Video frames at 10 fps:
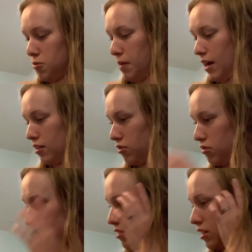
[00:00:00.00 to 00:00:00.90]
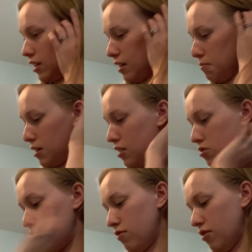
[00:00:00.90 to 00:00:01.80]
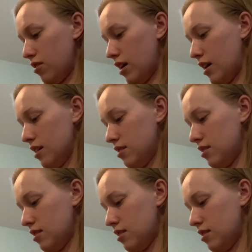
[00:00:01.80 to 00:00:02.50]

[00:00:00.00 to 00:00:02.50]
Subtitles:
patterns that I might do for that.